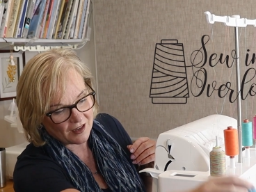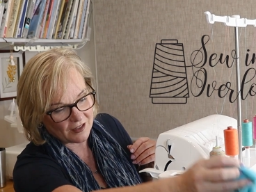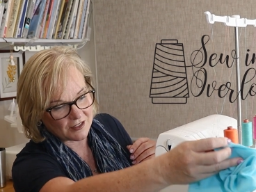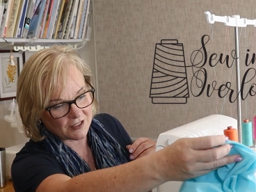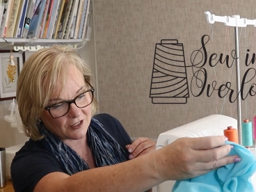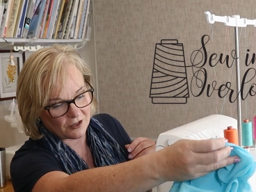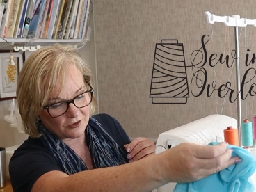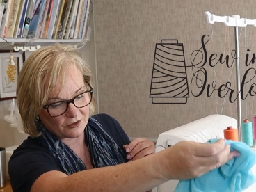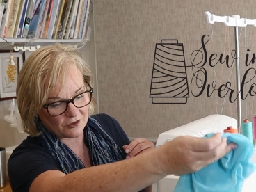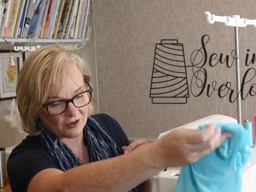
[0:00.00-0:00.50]

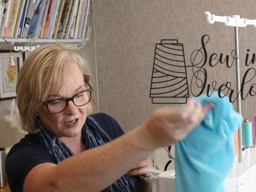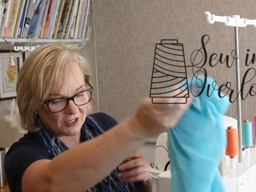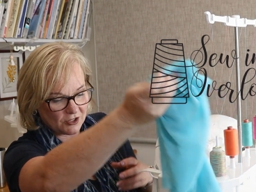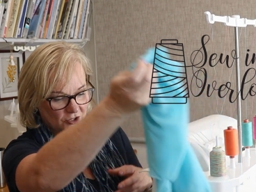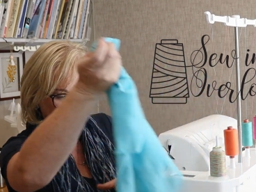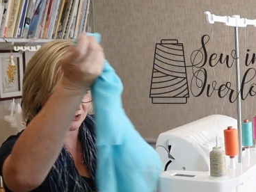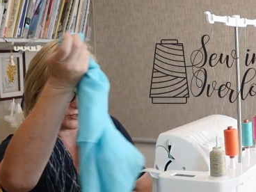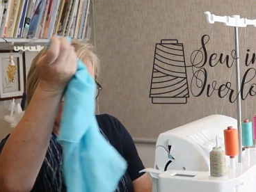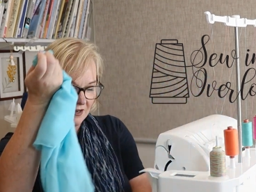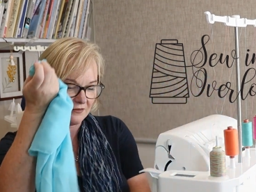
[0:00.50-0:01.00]
So I
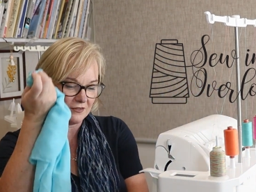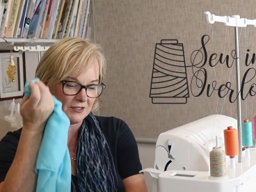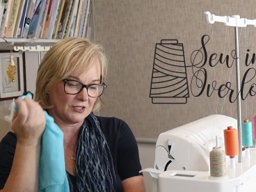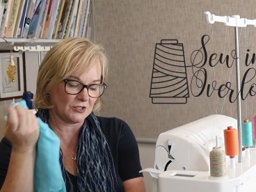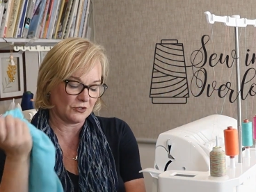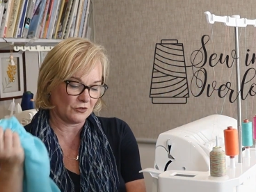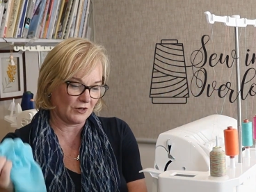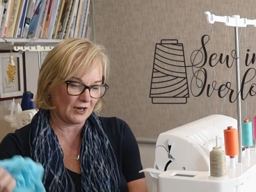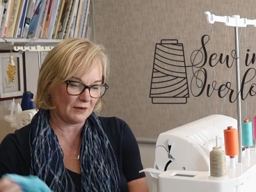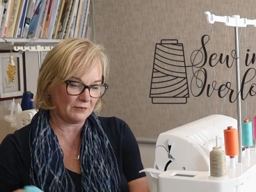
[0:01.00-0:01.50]
do have a
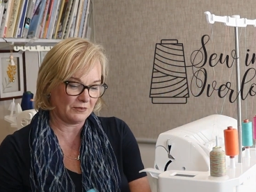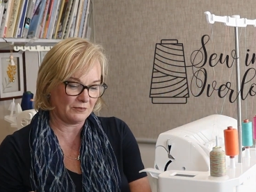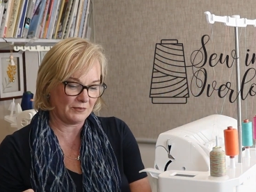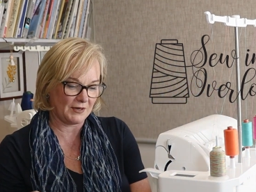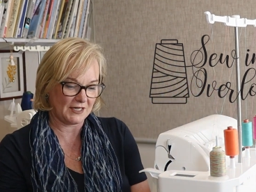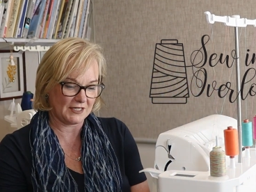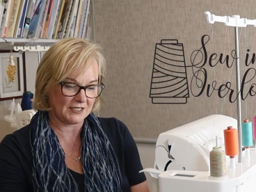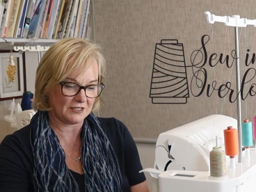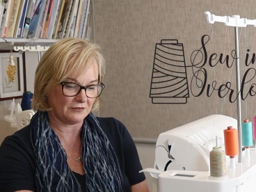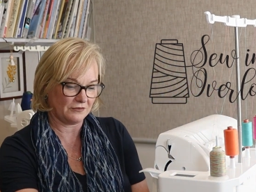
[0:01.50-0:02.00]
scrap
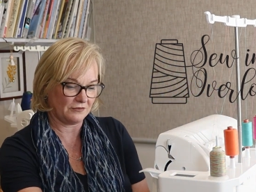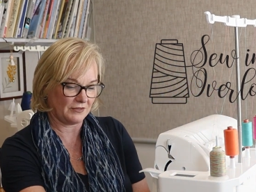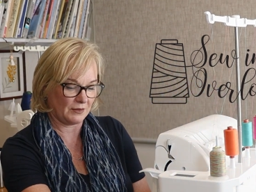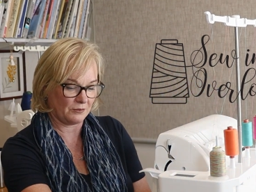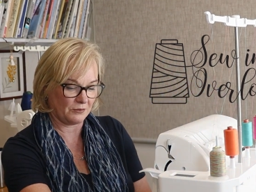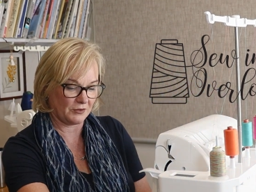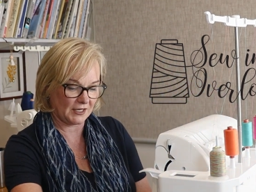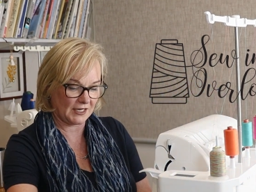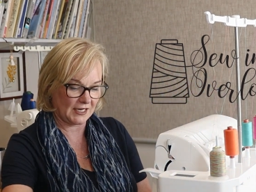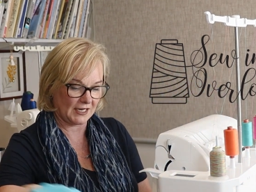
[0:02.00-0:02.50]
piece of
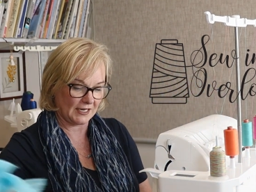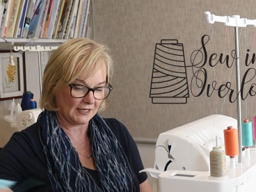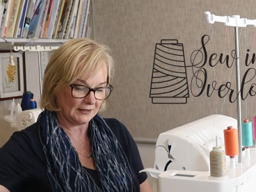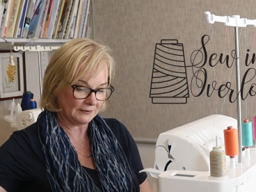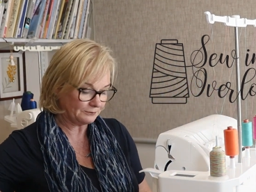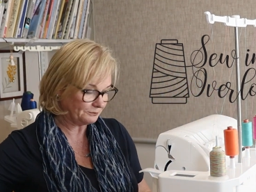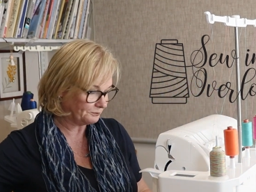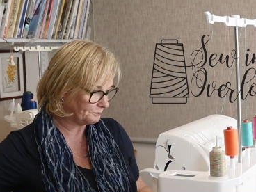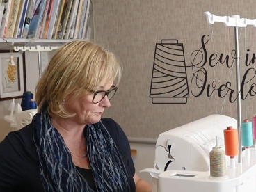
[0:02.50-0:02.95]
fabric here.